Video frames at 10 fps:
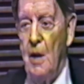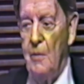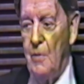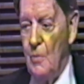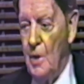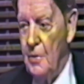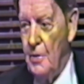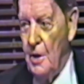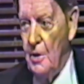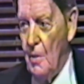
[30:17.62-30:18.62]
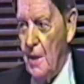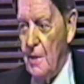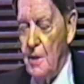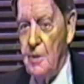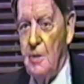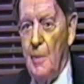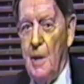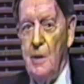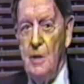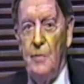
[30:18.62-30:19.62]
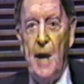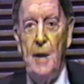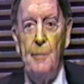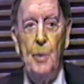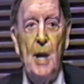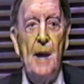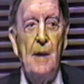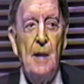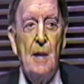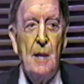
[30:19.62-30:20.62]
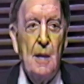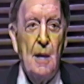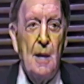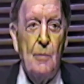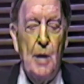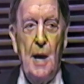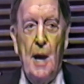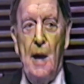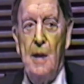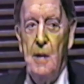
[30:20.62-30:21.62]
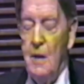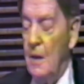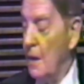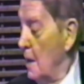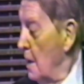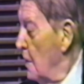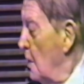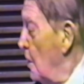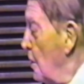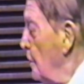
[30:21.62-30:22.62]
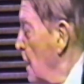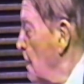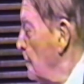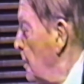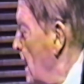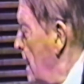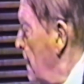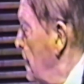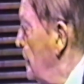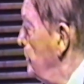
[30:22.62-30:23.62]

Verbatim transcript: and for one thing, you had this tremendous flag plot. And we had the whole thing plotted